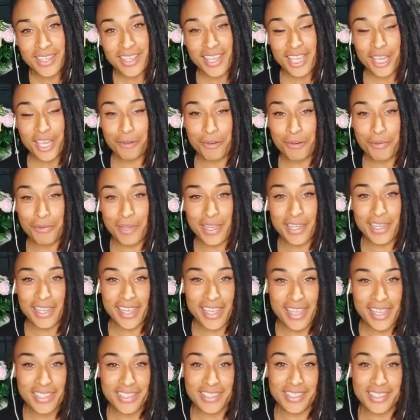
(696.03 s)
everybody
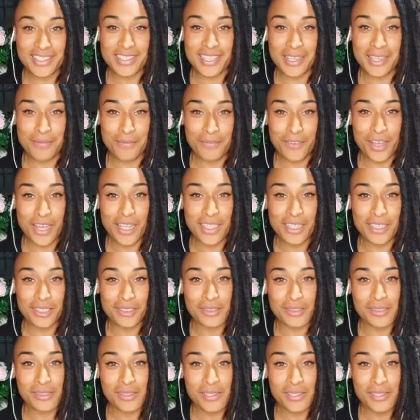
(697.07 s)
has the same value.